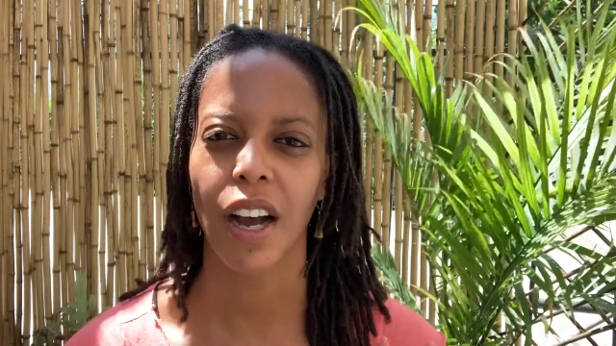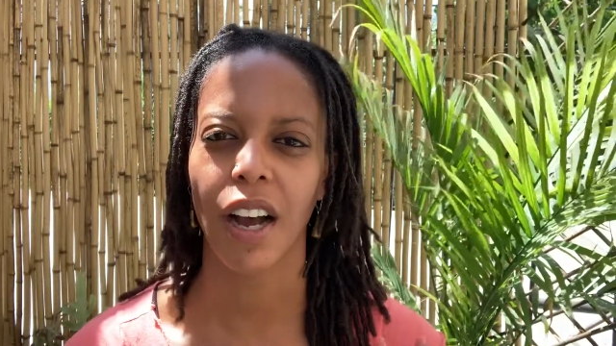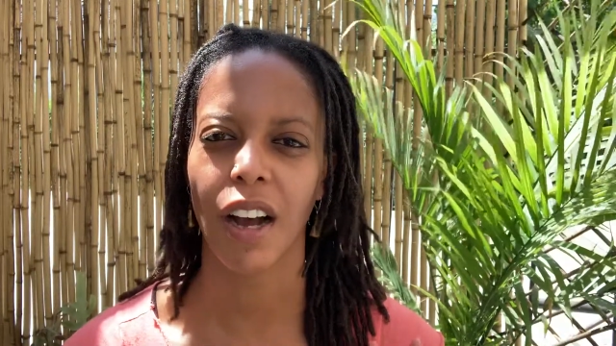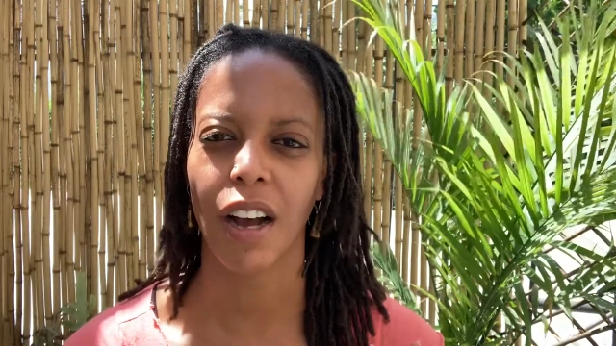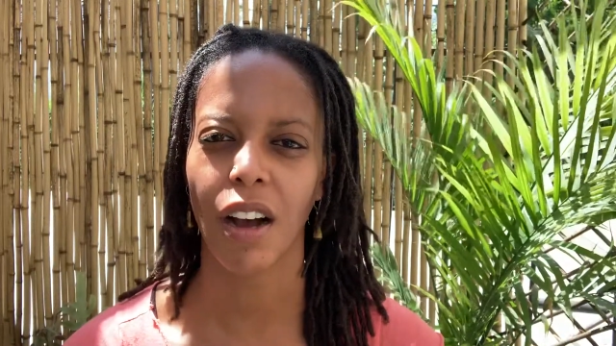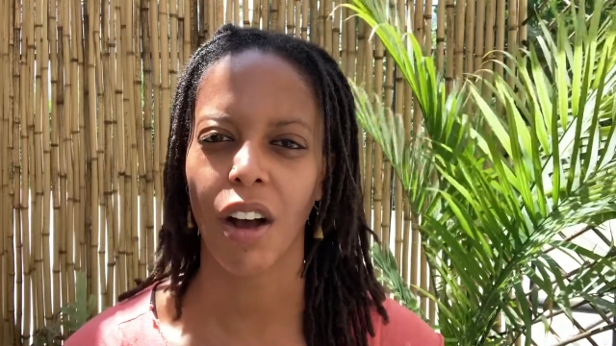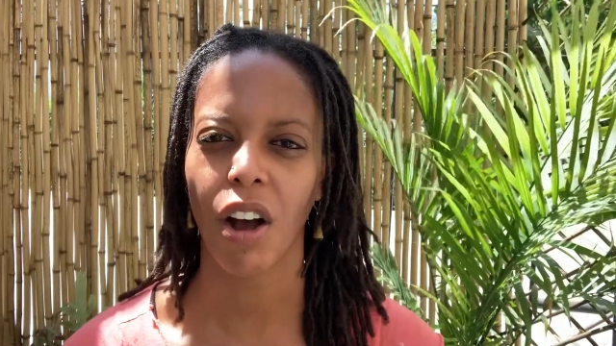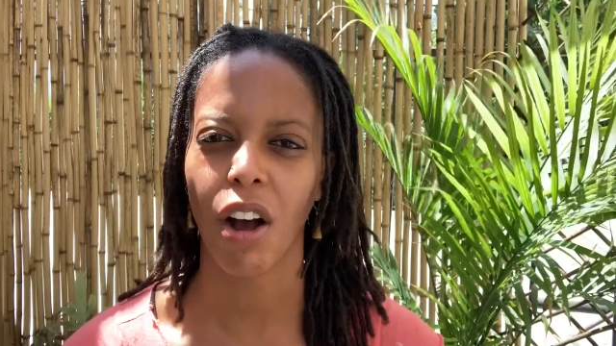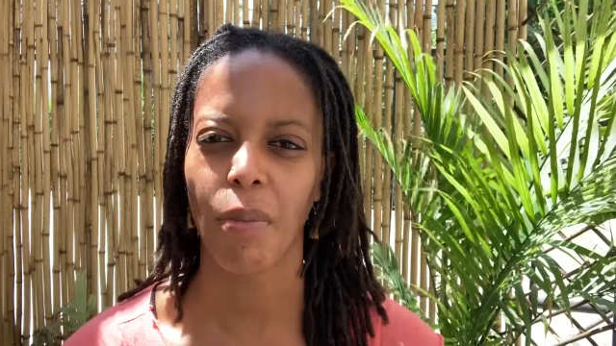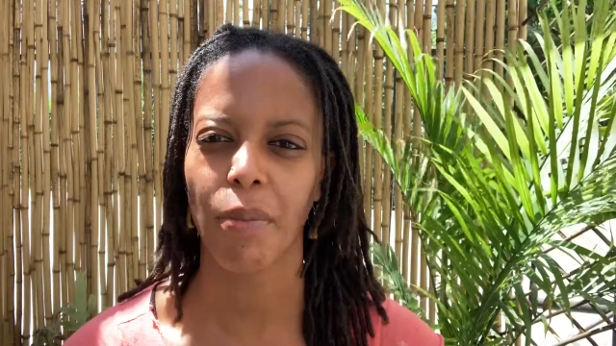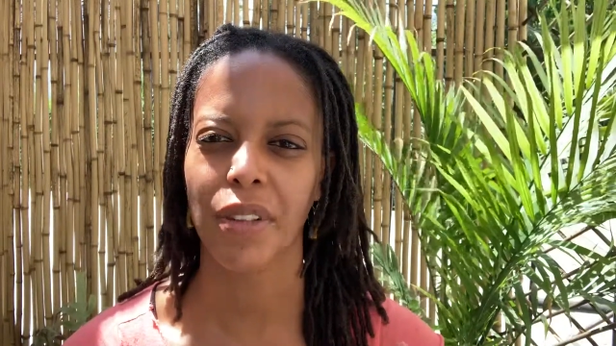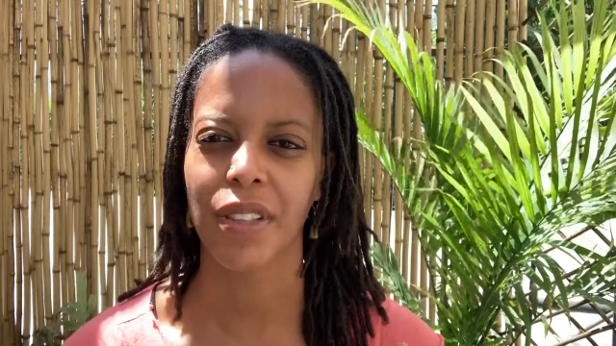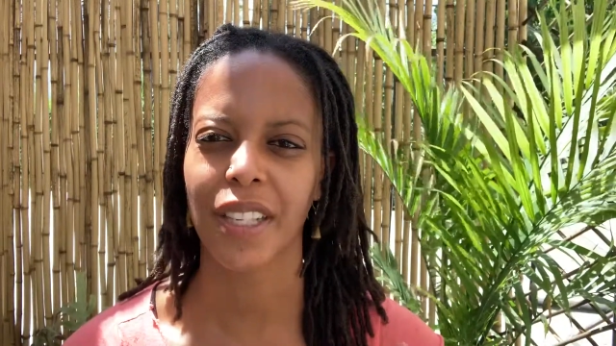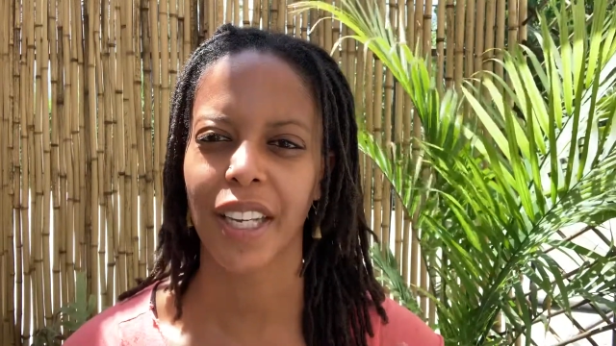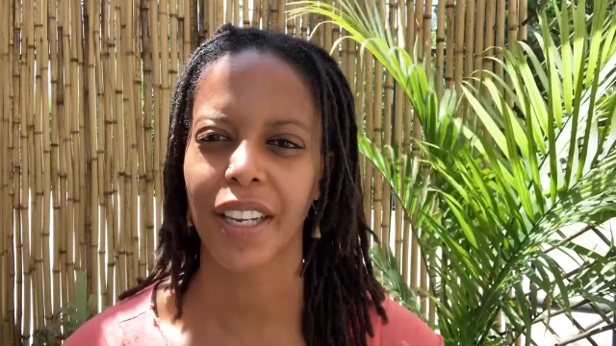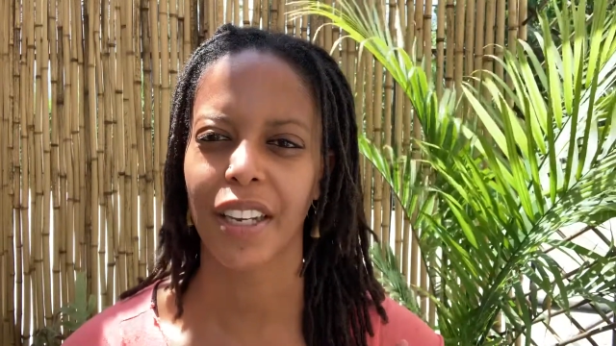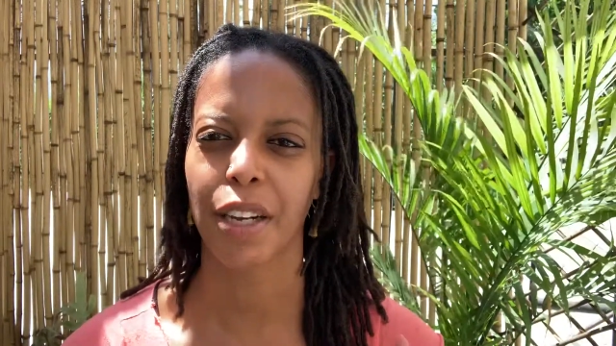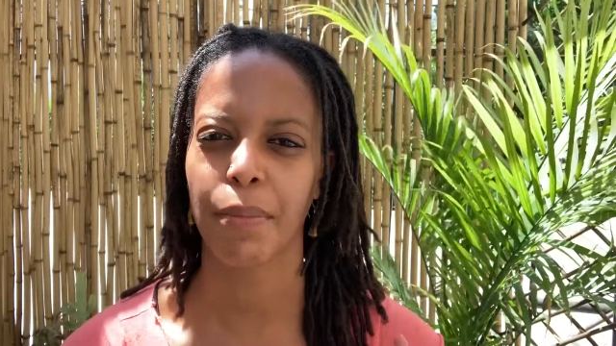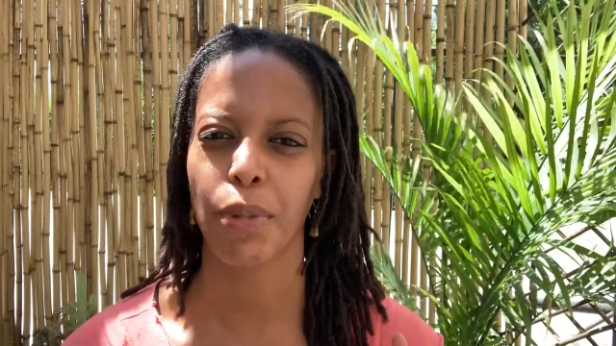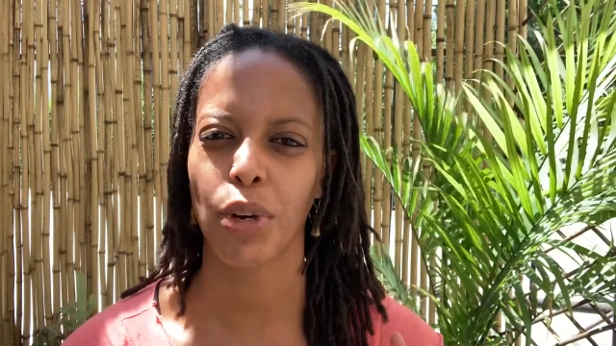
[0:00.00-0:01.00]
almost
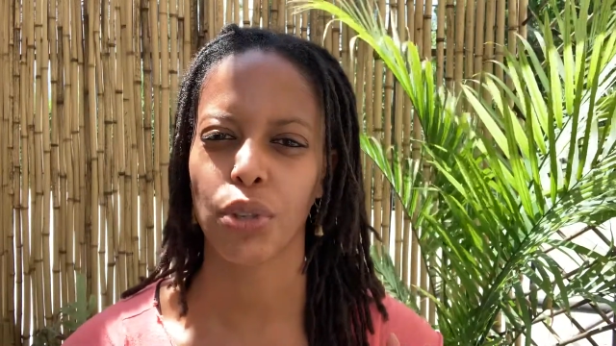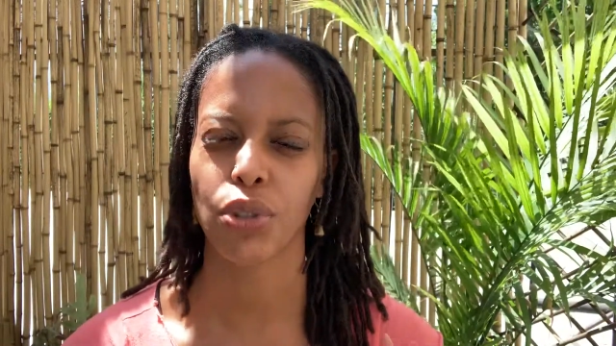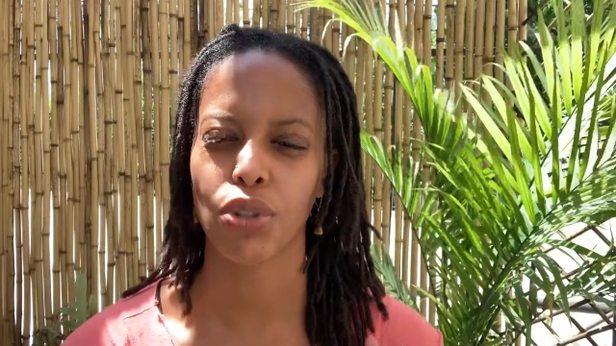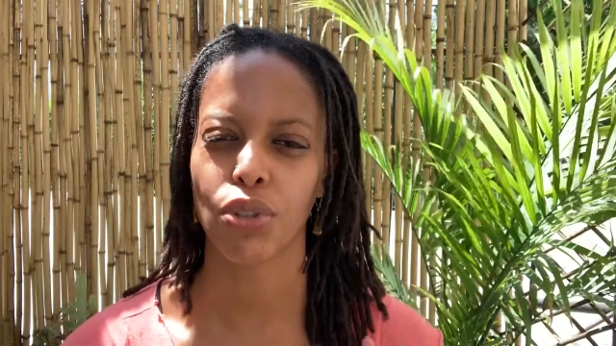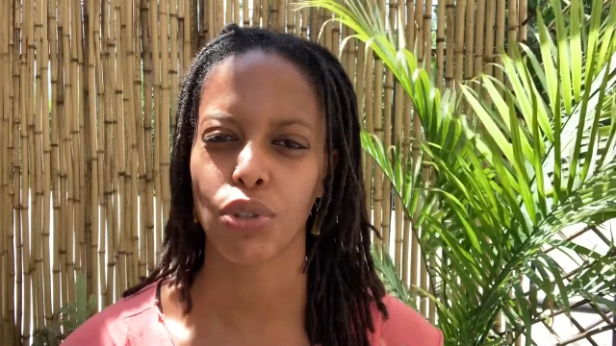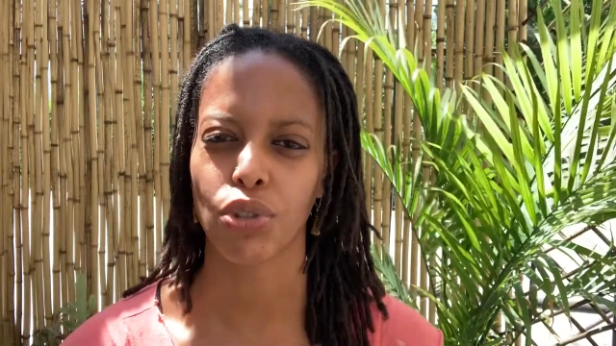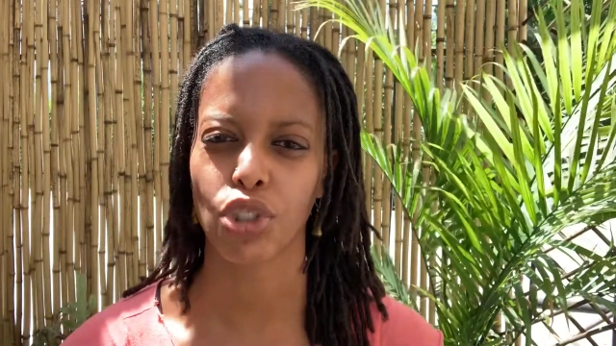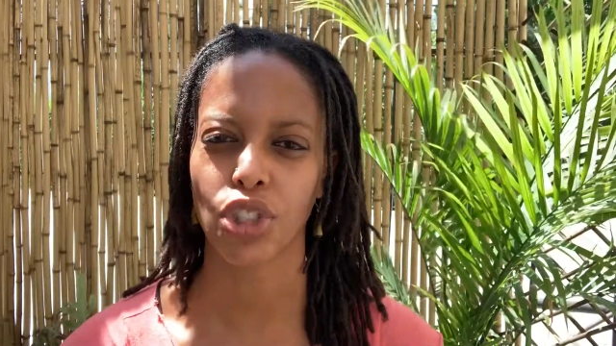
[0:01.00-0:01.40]
like an emotional